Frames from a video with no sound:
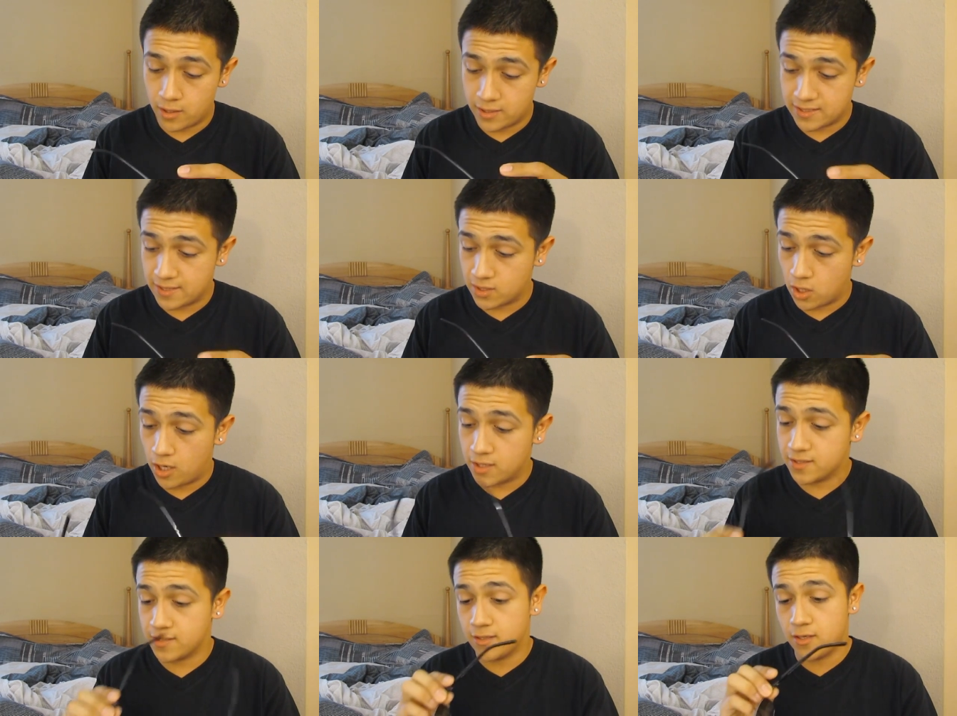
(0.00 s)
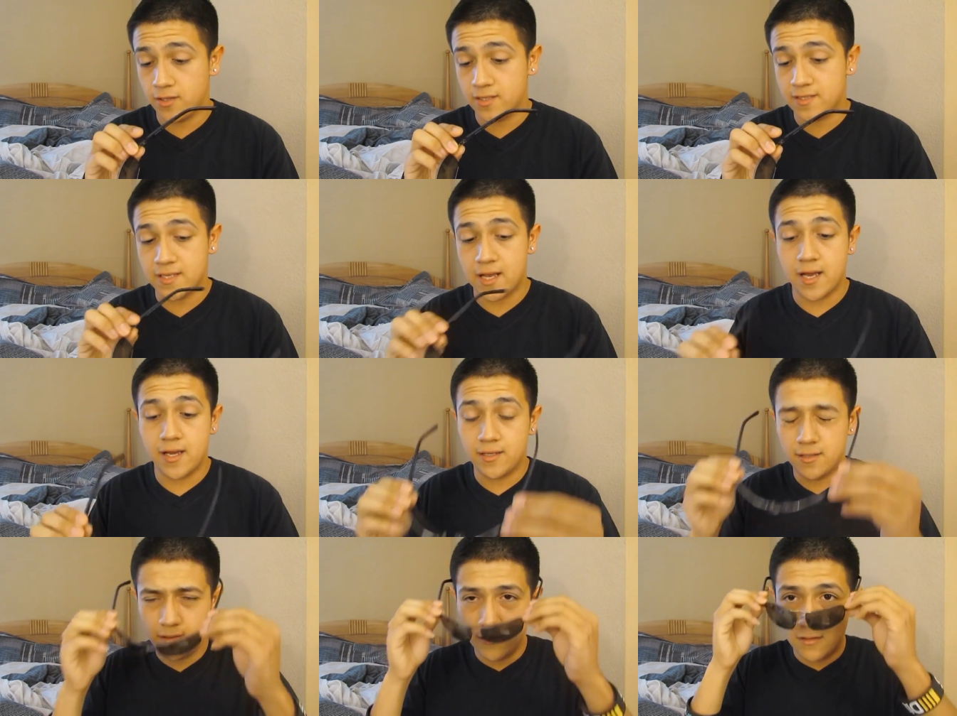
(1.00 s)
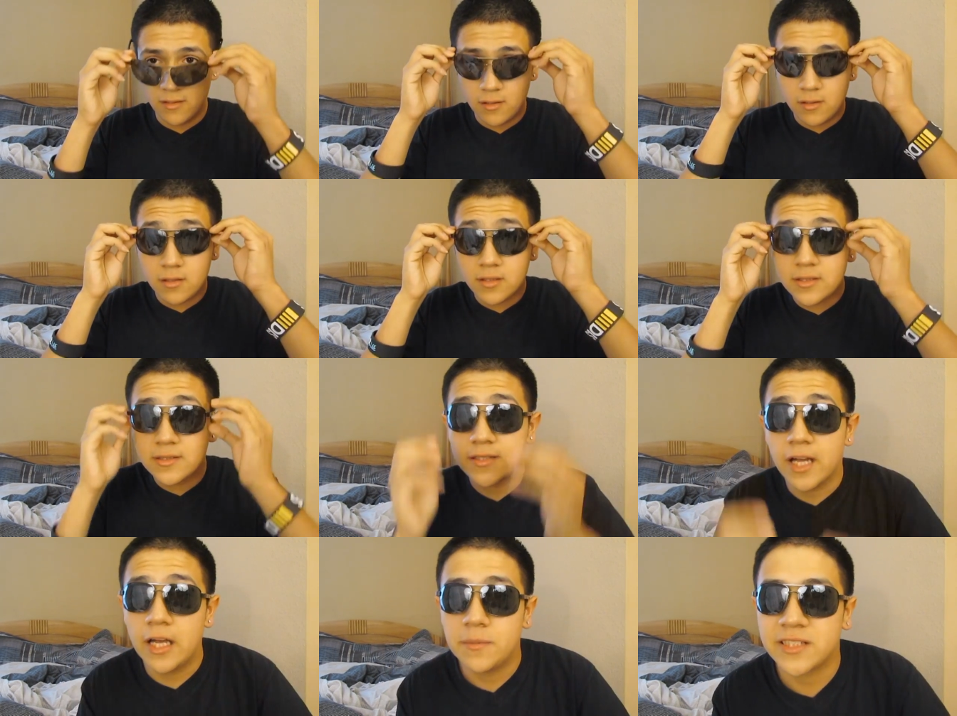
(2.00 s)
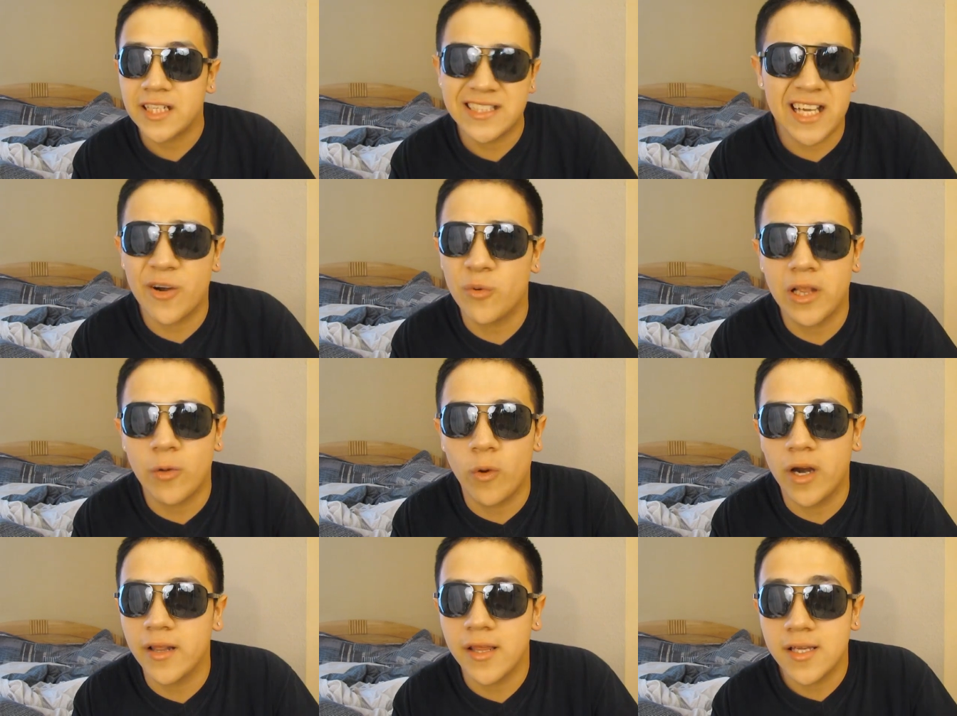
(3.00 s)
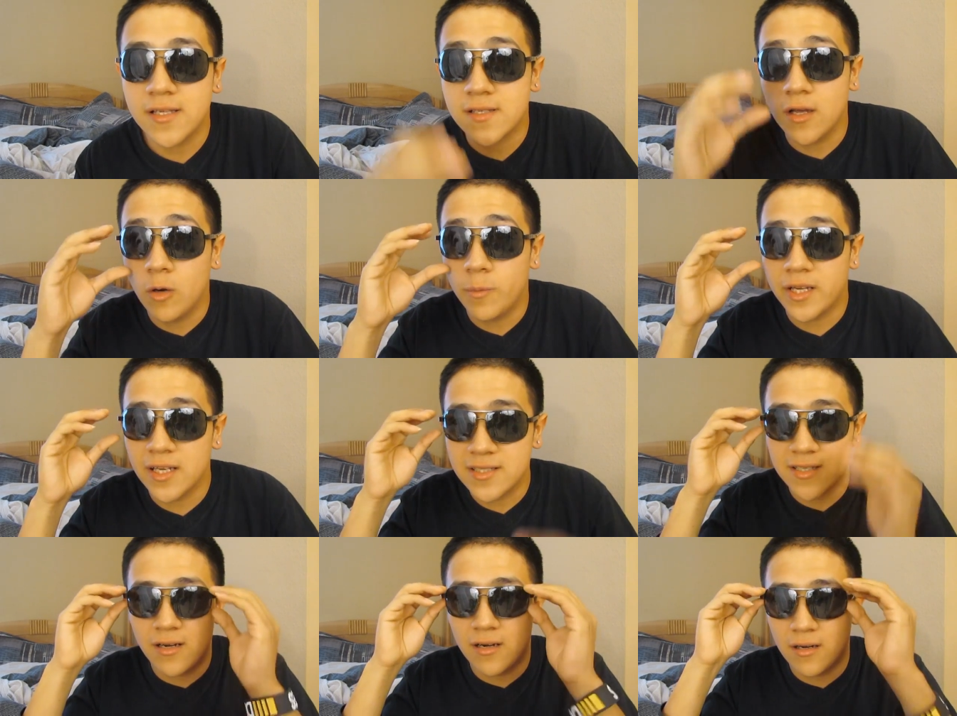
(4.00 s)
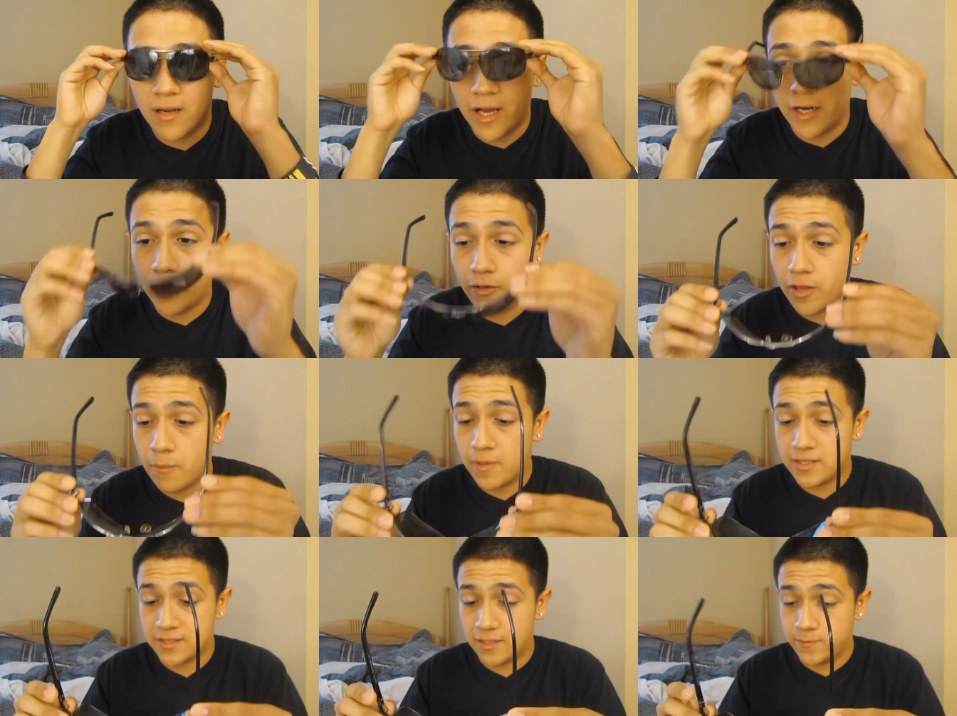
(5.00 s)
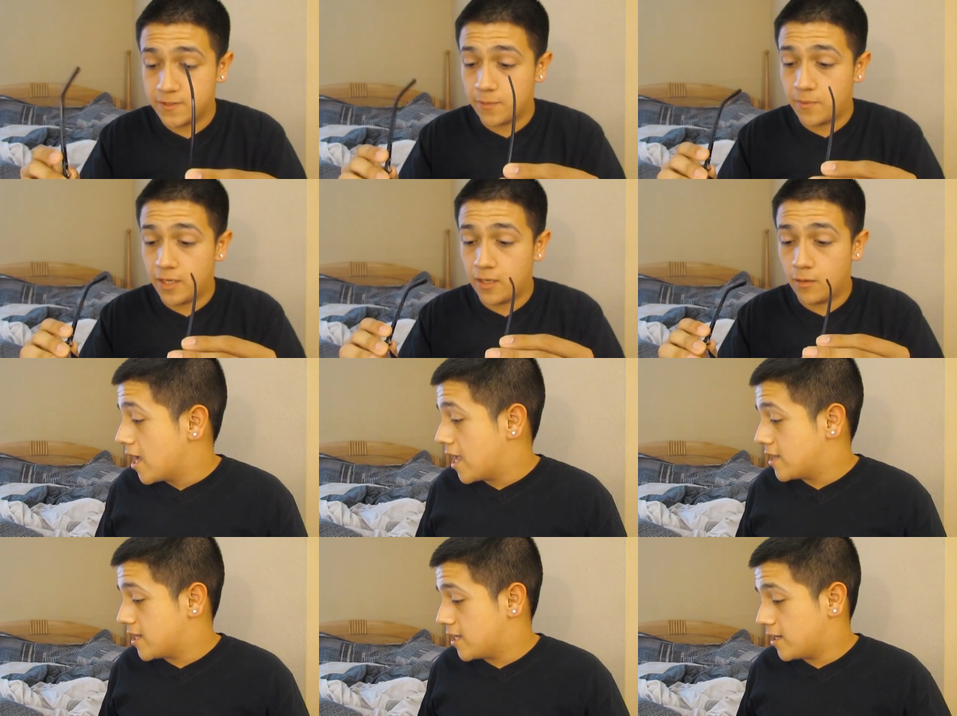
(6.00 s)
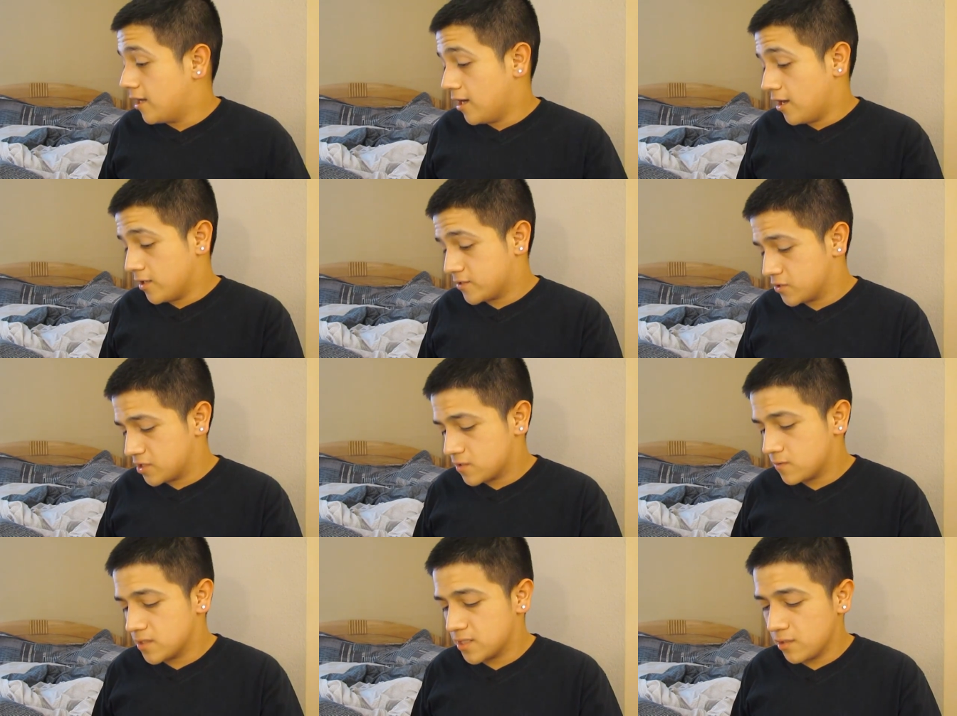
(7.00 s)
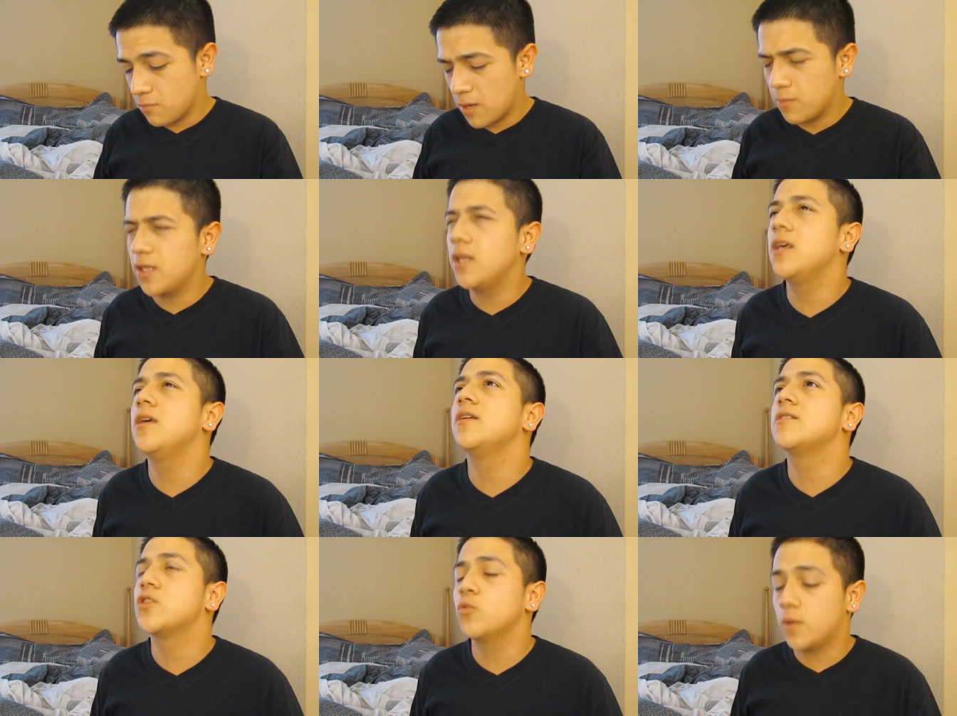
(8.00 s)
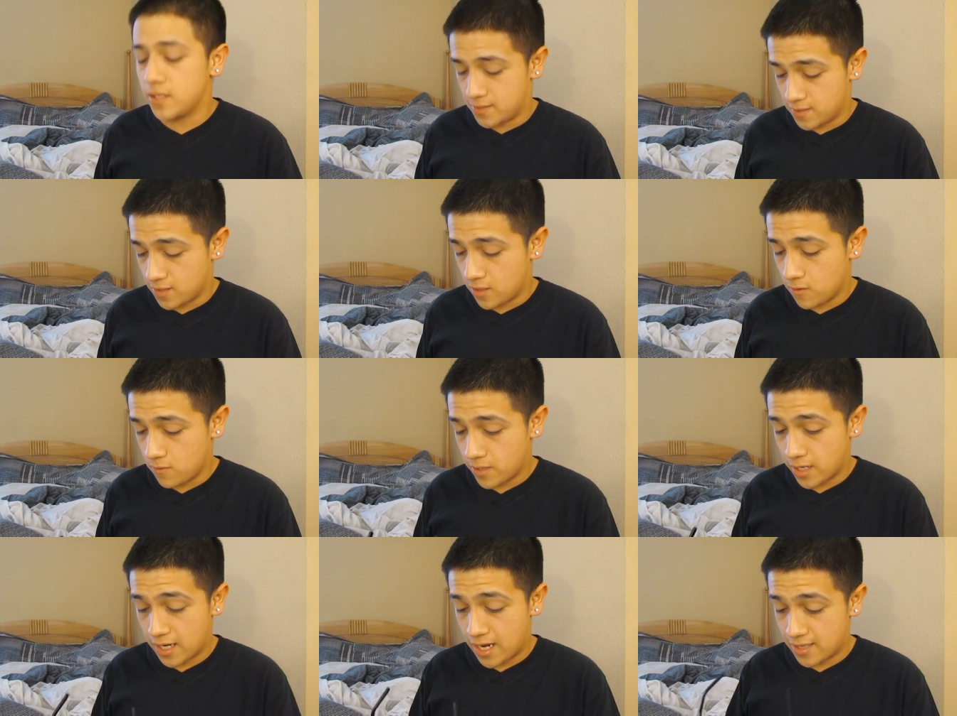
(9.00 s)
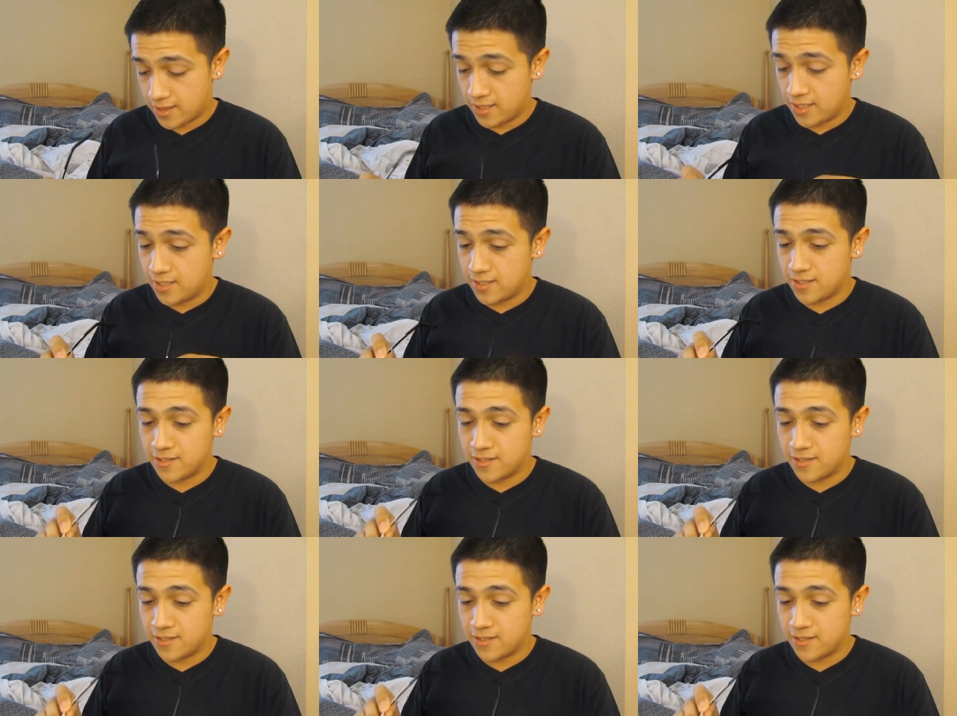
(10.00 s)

It says Austin on the side type shades. I don't really wear these though because they're, I don't know, they messed up somehow. And then also just recently, maybe 2 months ago, I got these.